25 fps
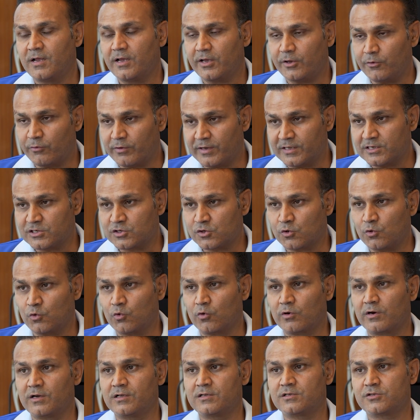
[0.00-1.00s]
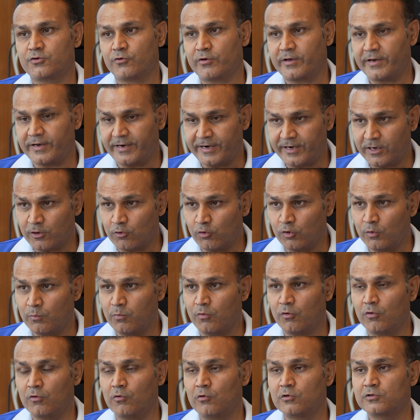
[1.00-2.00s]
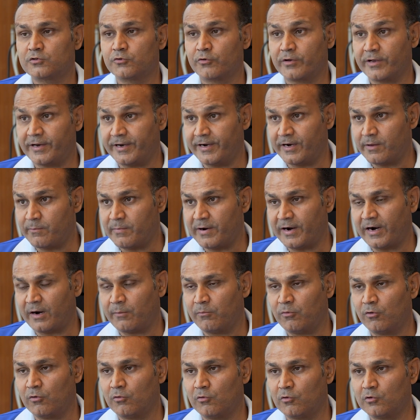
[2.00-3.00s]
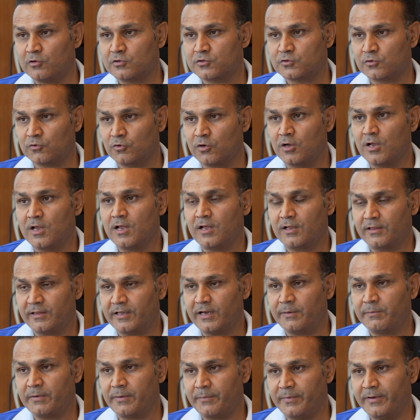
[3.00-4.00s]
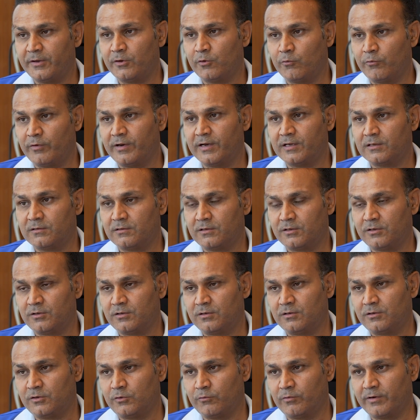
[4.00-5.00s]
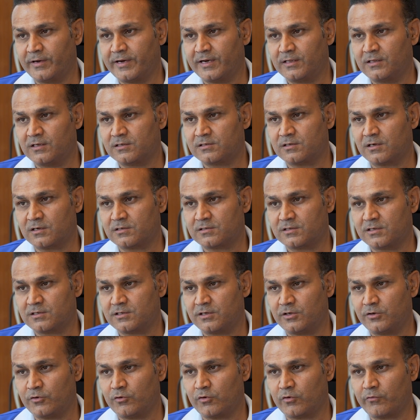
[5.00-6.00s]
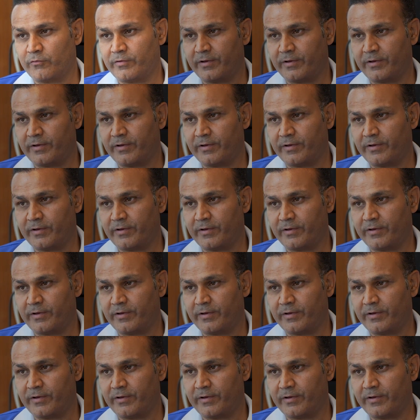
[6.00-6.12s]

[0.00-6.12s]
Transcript: you can score runs, you can hit a good ball also, you can hit a bad ball also, then maybe you will get the success in your